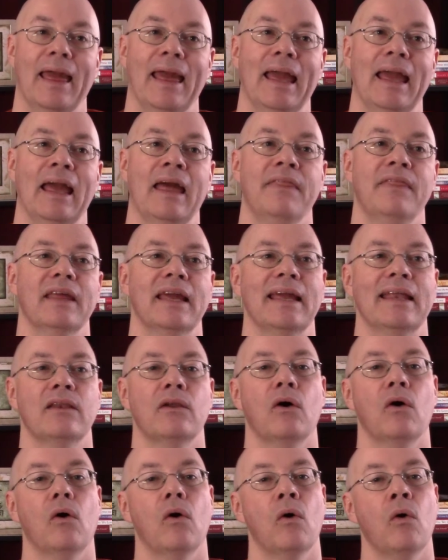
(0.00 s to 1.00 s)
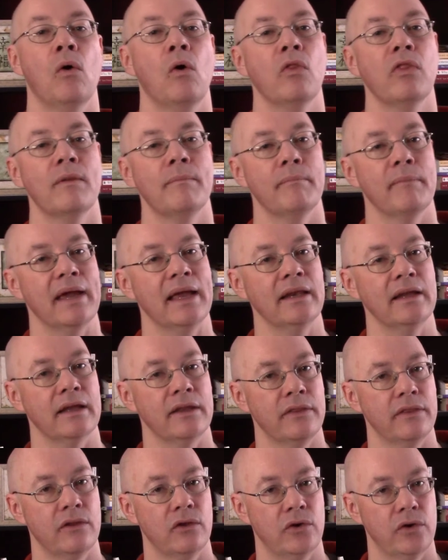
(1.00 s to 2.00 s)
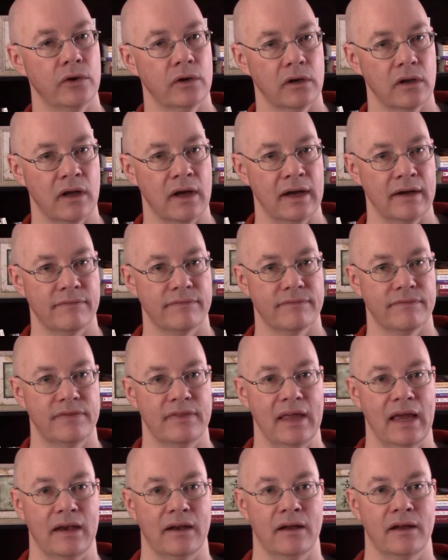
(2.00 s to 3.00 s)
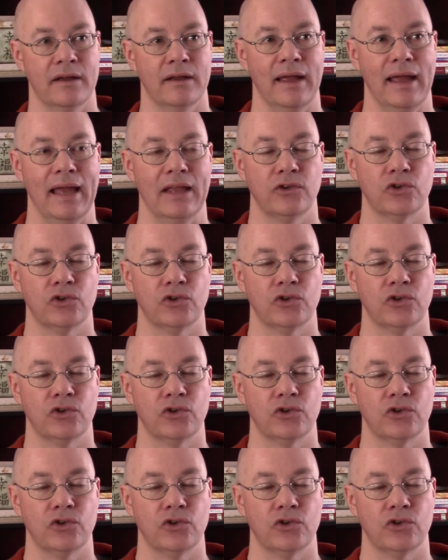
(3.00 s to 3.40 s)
And then all the men in her life that are